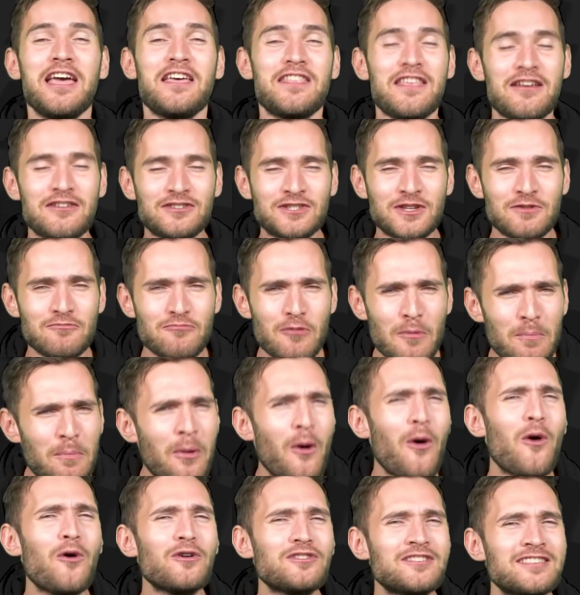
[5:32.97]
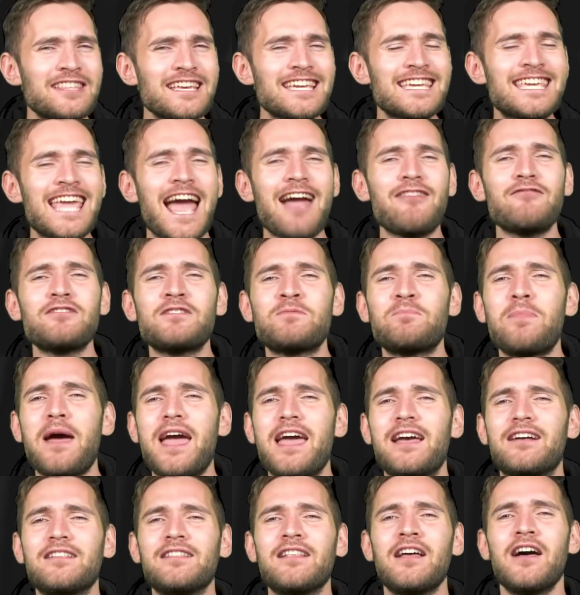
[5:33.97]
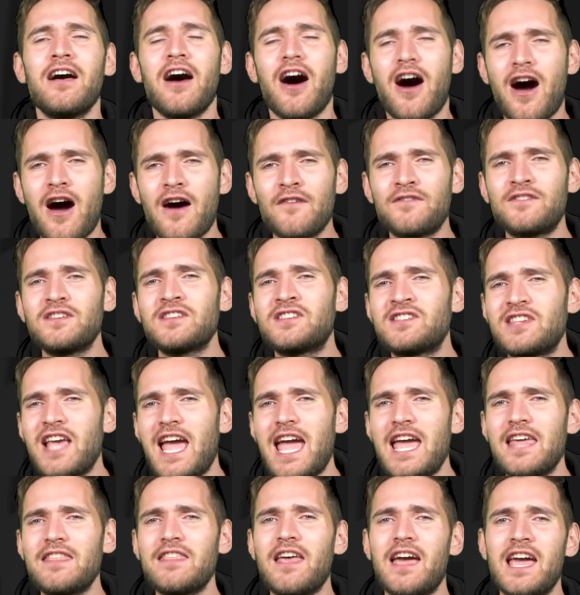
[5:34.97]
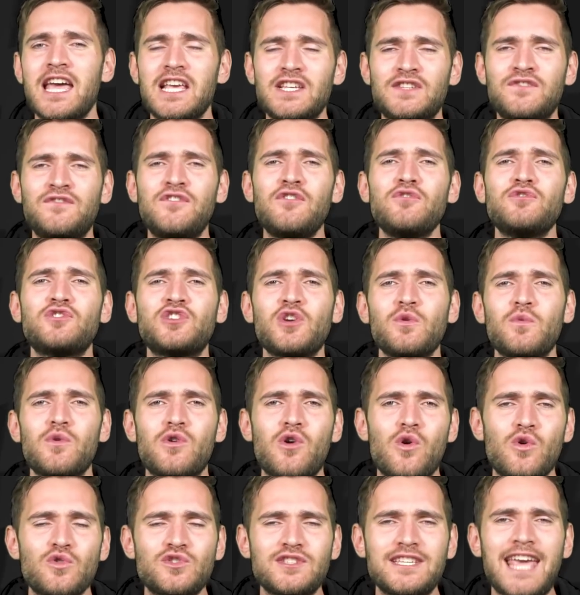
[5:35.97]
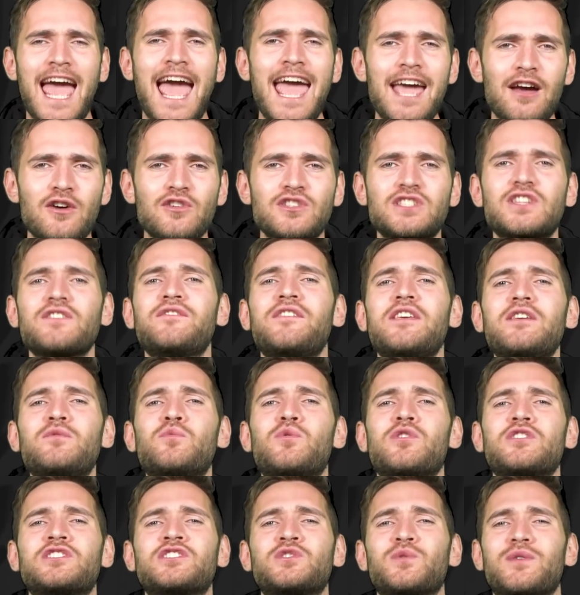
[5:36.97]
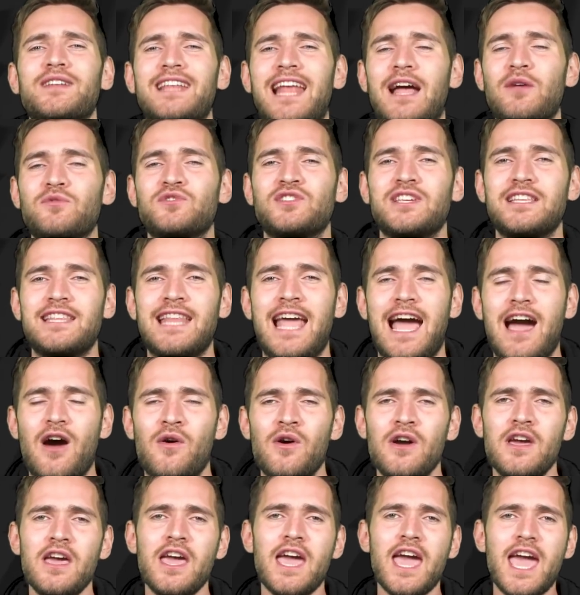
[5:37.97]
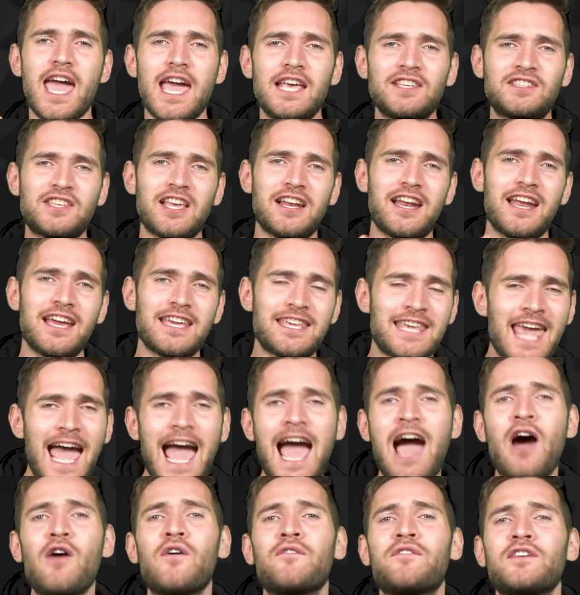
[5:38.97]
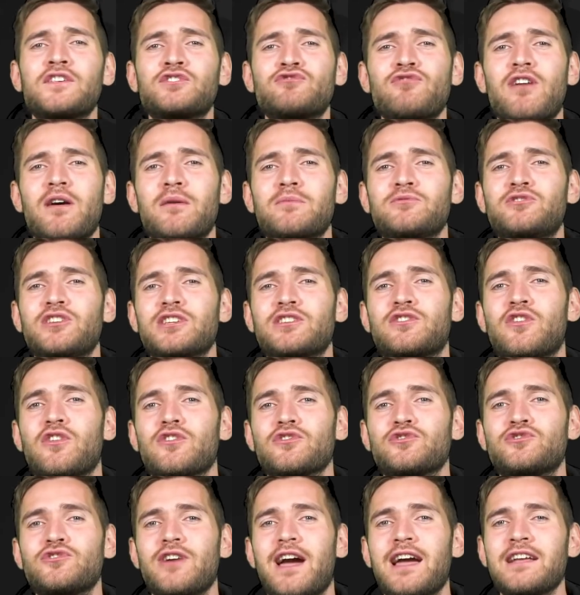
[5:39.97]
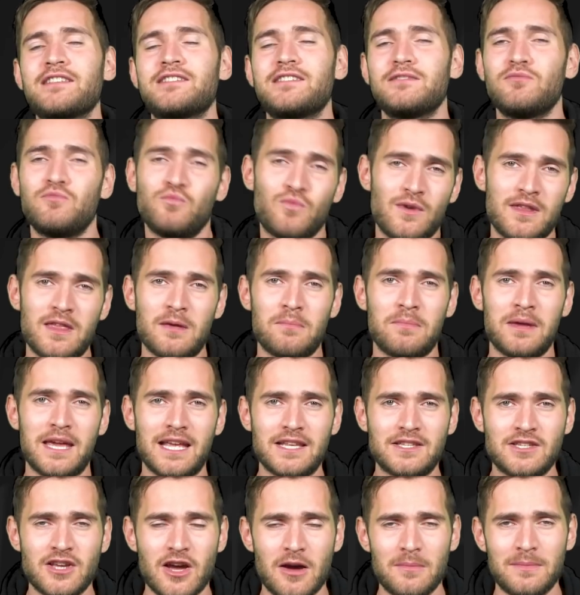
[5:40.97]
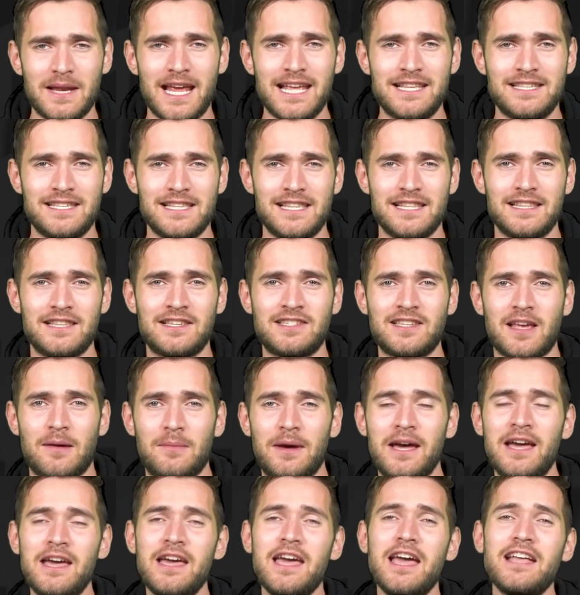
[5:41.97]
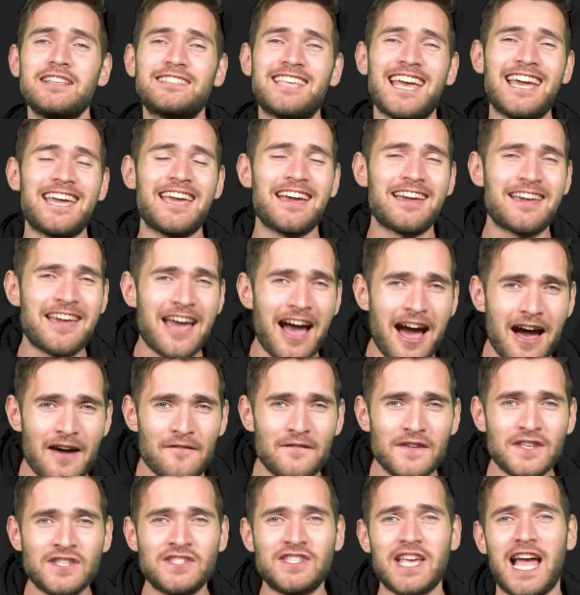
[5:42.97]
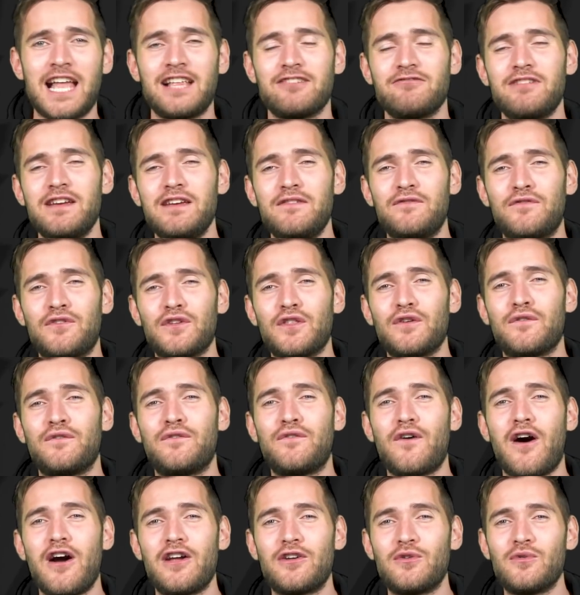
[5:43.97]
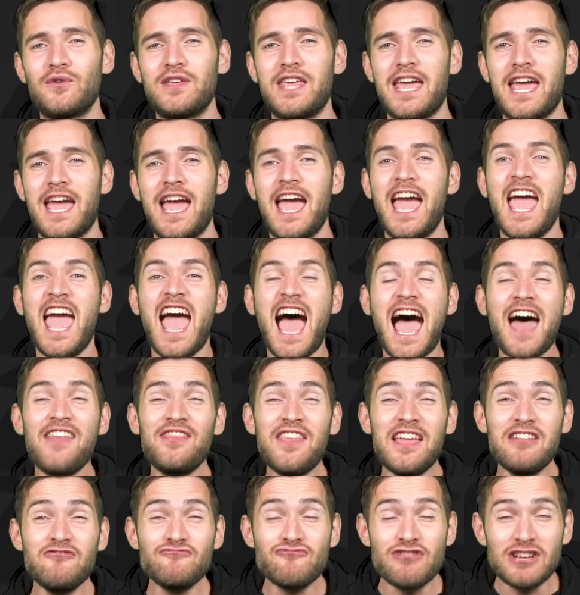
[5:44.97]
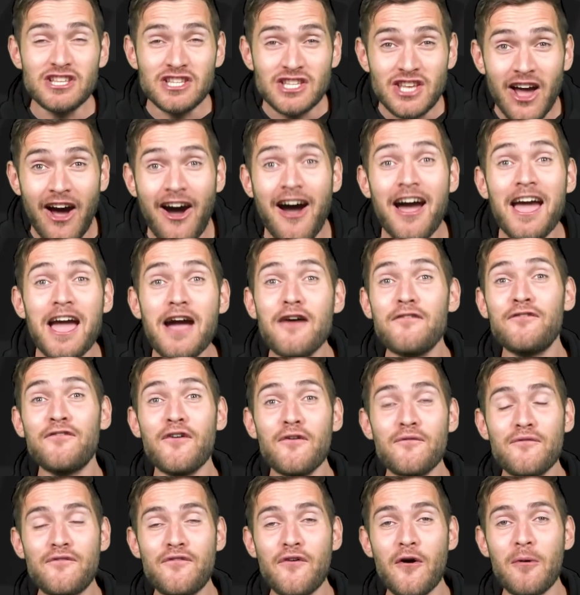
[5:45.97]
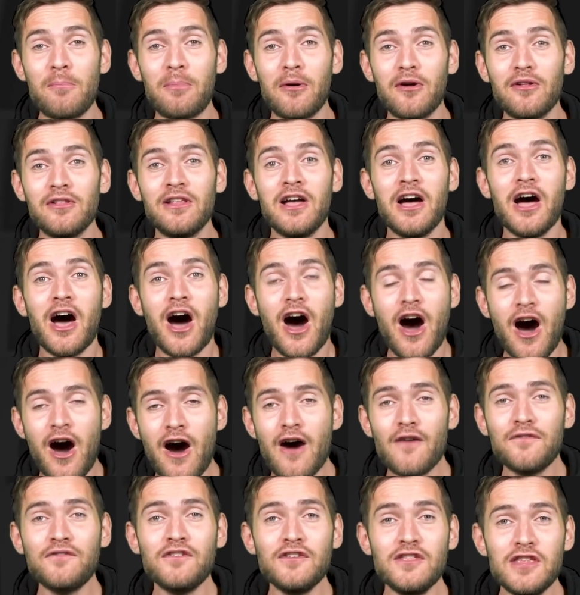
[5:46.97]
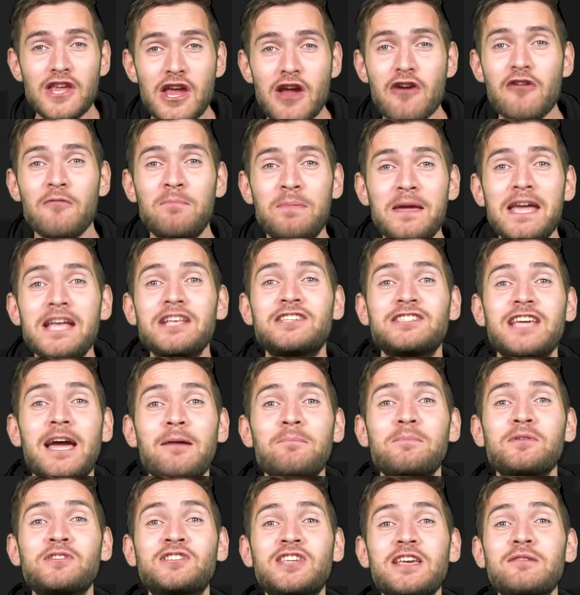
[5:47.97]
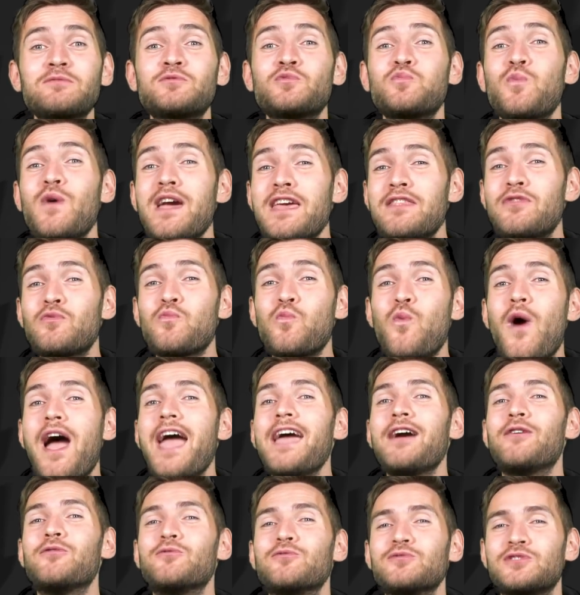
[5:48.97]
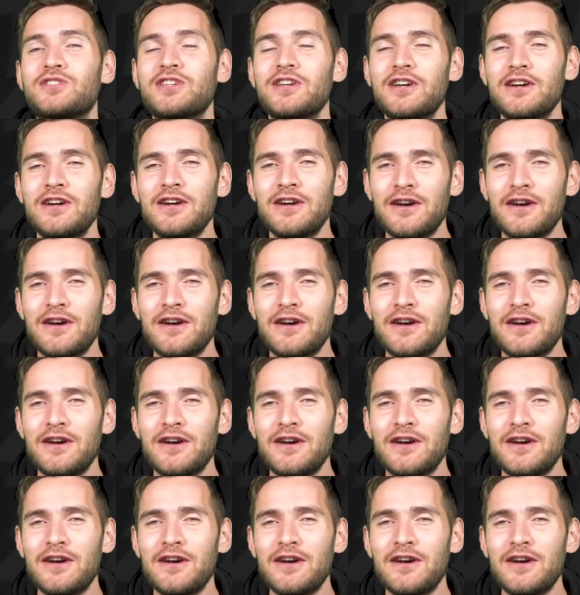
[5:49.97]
There's some reports that Gareth Bale, after saying that his future will cause chaos if he were to announce it now, is going to get out of his Real Madrid contract, with it being terminated in the summer, take a cut of his salary for the final year, and then retire from football after the European Championships with Wales.